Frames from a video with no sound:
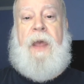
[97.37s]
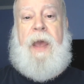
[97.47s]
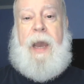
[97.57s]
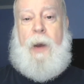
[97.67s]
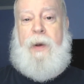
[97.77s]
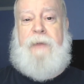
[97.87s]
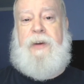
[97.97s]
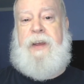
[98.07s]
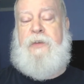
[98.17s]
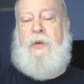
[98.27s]
However,
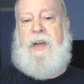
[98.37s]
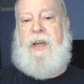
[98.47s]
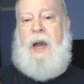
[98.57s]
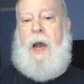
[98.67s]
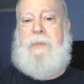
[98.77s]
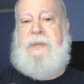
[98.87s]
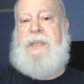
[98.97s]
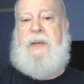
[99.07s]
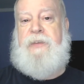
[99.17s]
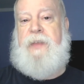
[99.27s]
if you can
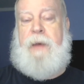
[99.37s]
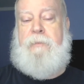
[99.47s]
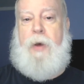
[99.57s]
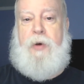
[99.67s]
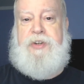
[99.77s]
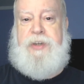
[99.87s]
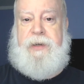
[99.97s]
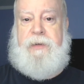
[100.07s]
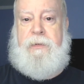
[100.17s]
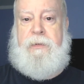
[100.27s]
compensate for that
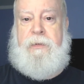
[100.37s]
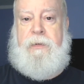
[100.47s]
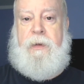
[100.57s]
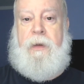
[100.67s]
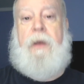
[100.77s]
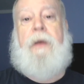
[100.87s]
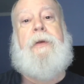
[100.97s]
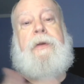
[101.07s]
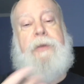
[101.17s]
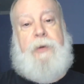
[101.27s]
motion,
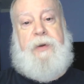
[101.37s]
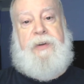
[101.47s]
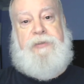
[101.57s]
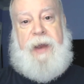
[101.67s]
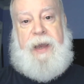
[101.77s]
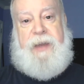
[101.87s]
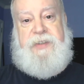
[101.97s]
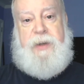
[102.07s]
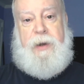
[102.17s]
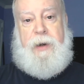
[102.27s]
you can track a
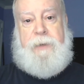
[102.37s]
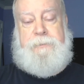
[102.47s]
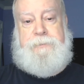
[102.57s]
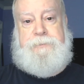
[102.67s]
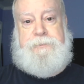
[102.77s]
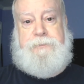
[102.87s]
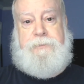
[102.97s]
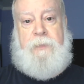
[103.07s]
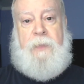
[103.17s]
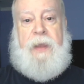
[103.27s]
star.
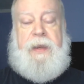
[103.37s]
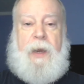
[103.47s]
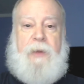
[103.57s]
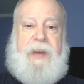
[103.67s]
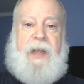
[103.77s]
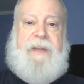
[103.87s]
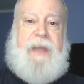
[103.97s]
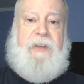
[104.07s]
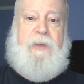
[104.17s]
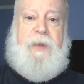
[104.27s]
Now with an
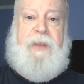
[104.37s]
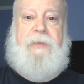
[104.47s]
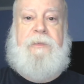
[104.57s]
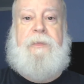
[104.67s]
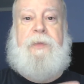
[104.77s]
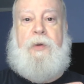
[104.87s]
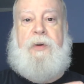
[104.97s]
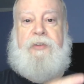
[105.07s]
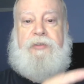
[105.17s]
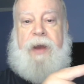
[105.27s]
alt-azimuth, you're
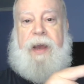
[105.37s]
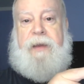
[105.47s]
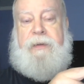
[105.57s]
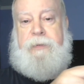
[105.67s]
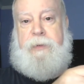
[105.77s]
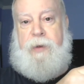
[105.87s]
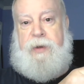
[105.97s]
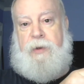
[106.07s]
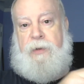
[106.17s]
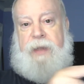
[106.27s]
going
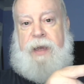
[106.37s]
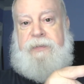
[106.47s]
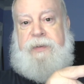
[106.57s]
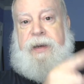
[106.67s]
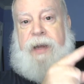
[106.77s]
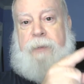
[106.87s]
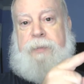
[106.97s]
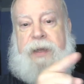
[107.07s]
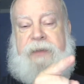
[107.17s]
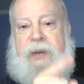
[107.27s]
to go left and up,
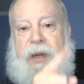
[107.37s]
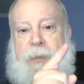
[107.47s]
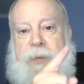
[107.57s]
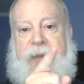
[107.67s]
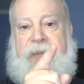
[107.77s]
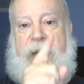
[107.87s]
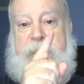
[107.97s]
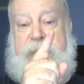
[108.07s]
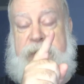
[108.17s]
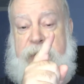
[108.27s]
left and up, left and
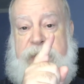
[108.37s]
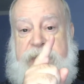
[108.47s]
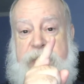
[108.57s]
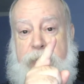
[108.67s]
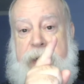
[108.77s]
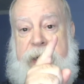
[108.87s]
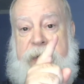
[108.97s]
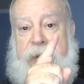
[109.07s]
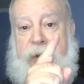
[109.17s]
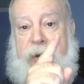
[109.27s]
up until you reach the meridian.
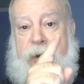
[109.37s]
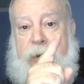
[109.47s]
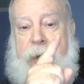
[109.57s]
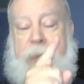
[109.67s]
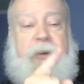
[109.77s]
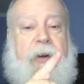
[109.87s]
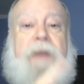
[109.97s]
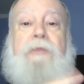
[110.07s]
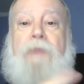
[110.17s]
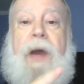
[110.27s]
Then you're going to go,
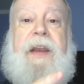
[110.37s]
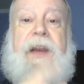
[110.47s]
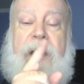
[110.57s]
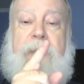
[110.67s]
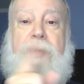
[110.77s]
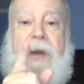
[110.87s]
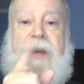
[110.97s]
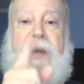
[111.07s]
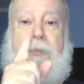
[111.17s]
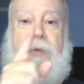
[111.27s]
right and up, right
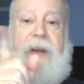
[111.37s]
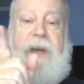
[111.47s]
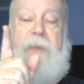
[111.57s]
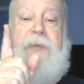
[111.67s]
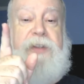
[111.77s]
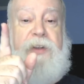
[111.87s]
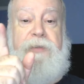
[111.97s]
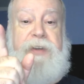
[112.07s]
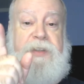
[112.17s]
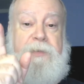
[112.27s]
and up, right and up until you
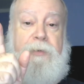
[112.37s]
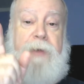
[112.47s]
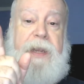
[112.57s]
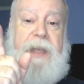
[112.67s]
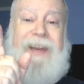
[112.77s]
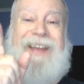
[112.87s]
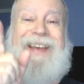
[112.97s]
reach the meridian.